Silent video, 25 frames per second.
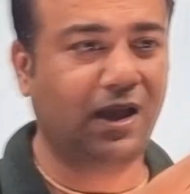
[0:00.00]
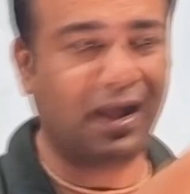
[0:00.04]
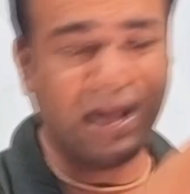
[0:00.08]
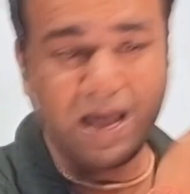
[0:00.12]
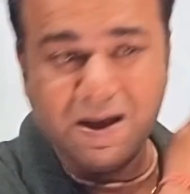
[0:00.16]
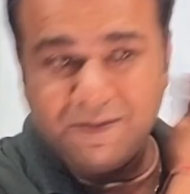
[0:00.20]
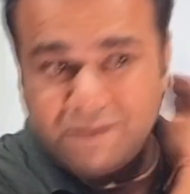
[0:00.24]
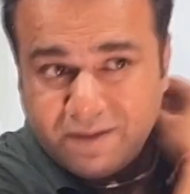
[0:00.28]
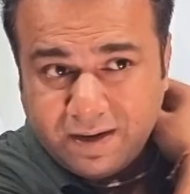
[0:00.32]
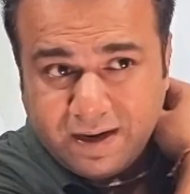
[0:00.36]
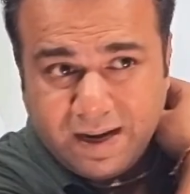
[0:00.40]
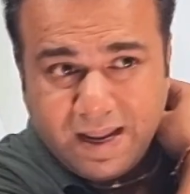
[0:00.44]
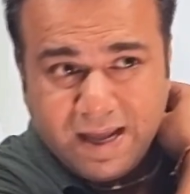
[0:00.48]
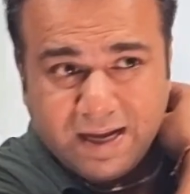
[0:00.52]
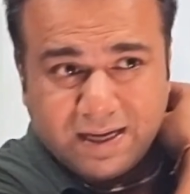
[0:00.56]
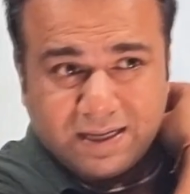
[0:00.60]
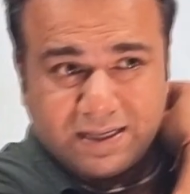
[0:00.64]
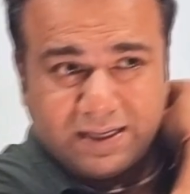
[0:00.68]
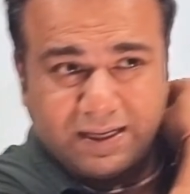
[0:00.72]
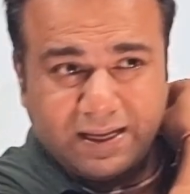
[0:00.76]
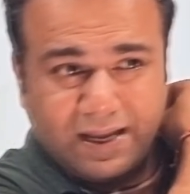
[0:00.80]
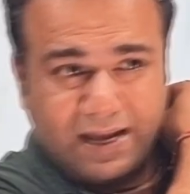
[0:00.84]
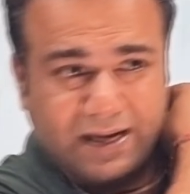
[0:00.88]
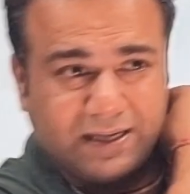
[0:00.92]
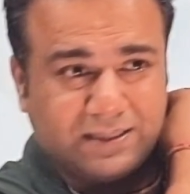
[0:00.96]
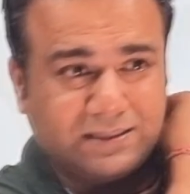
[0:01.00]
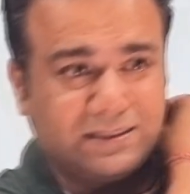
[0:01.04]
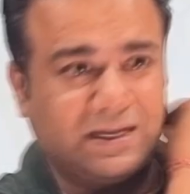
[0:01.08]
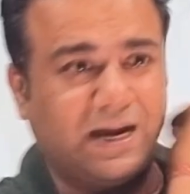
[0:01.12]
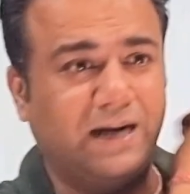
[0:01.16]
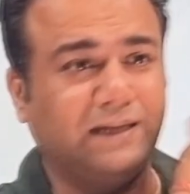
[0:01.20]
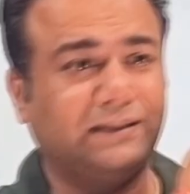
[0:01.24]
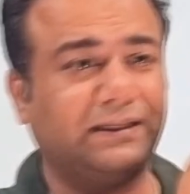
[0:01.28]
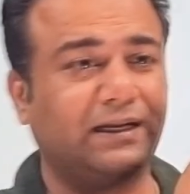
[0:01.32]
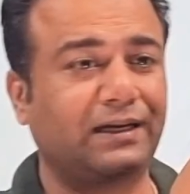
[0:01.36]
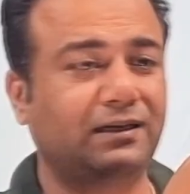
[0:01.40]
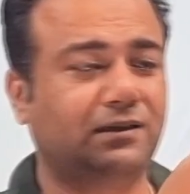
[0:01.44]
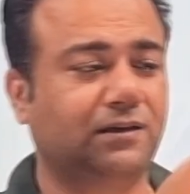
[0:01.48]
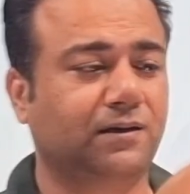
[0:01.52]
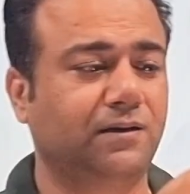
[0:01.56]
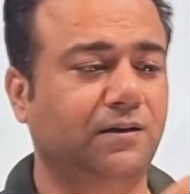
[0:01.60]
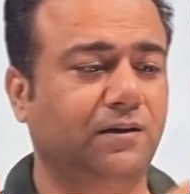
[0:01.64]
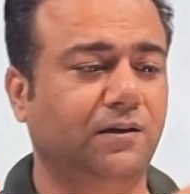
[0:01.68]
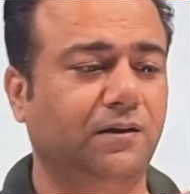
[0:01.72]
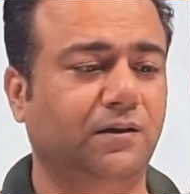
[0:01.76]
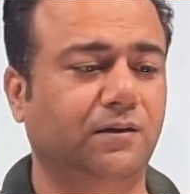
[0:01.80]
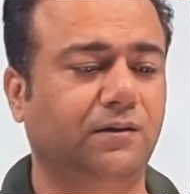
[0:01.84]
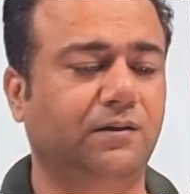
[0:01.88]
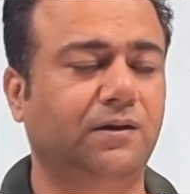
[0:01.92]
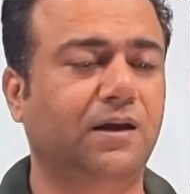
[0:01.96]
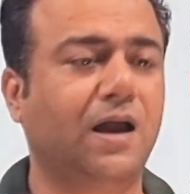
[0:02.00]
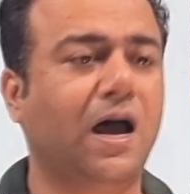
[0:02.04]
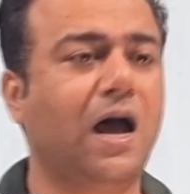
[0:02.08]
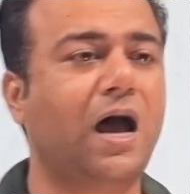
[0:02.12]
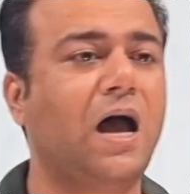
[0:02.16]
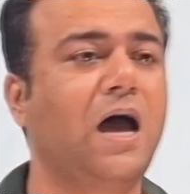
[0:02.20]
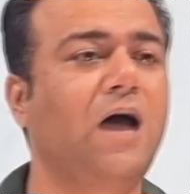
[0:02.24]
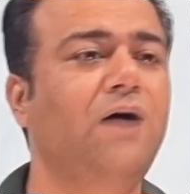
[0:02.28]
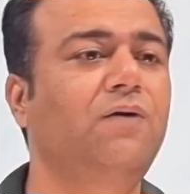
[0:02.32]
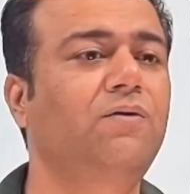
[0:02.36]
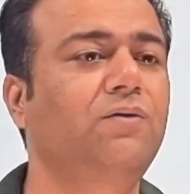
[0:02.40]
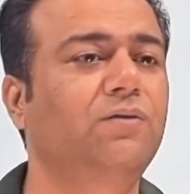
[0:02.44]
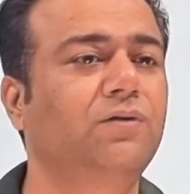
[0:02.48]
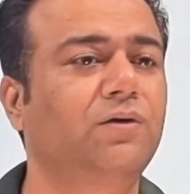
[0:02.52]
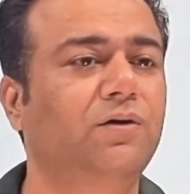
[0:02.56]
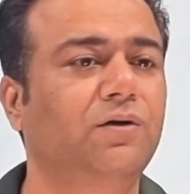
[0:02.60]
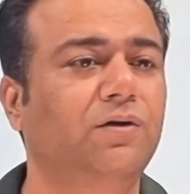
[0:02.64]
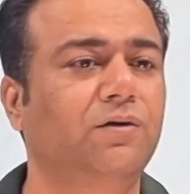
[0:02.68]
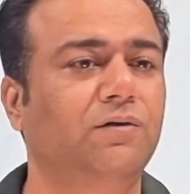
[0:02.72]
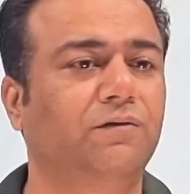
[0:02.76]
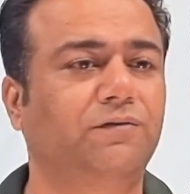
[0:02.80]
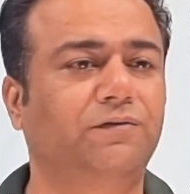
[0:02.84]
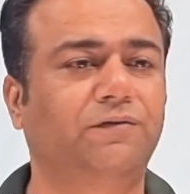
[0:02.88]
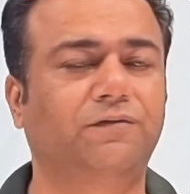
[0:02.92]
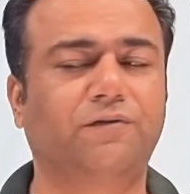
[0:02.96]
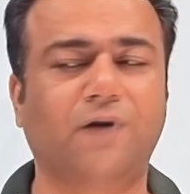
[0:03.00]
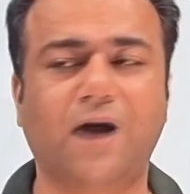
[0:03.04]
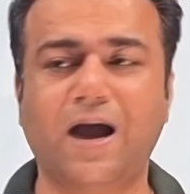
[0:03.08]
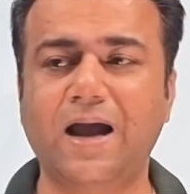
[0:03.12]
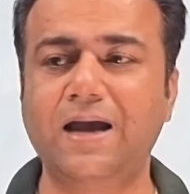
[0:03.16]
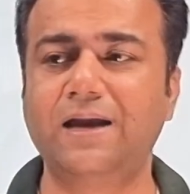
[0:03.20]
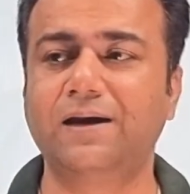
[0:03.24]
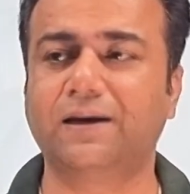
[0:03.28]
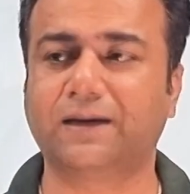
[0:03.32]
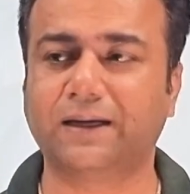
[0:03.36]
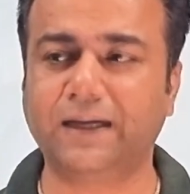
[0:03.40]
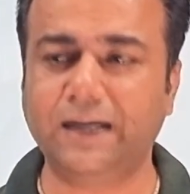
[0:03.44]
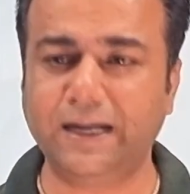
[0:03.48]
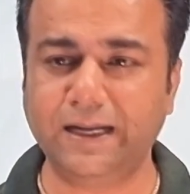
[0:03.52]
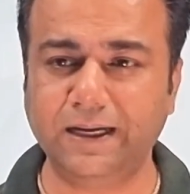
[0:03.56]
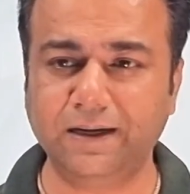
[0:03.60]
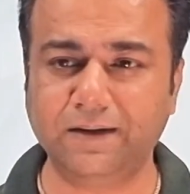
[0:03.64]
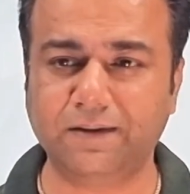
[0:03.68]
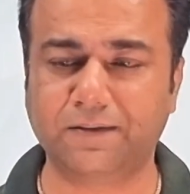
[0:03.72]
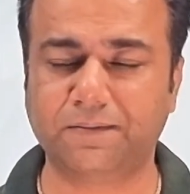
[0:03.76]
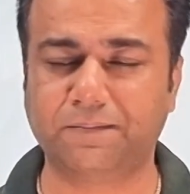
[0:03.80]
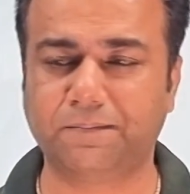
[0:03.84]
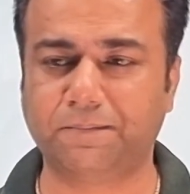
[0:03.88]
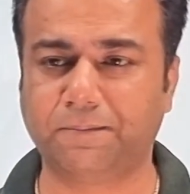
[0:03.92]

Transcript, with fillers: ever e- excited now? While reading?